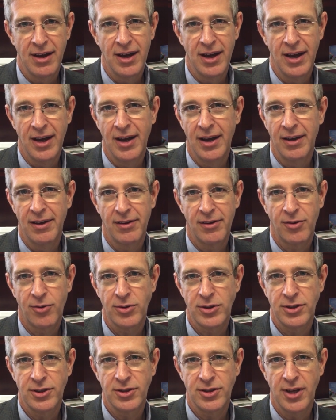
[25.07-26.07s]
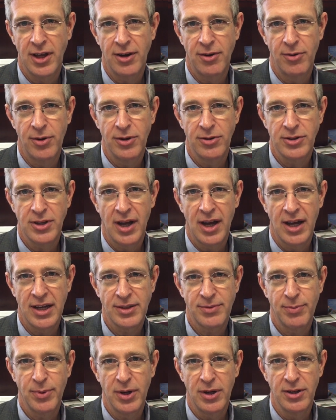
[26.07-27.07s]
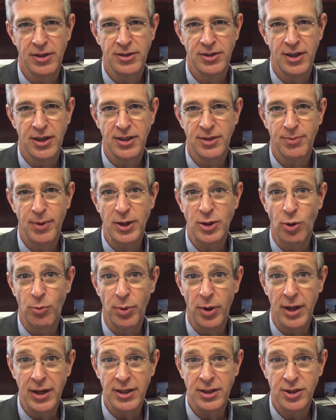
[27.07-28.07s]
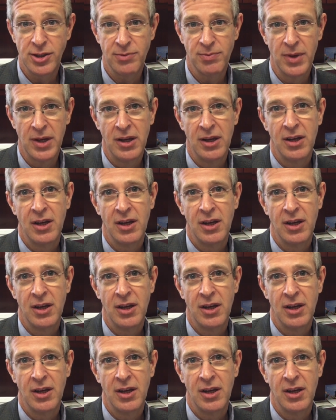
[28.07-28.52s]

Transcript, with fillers: Uh, Santa Rosa Hospital is a special place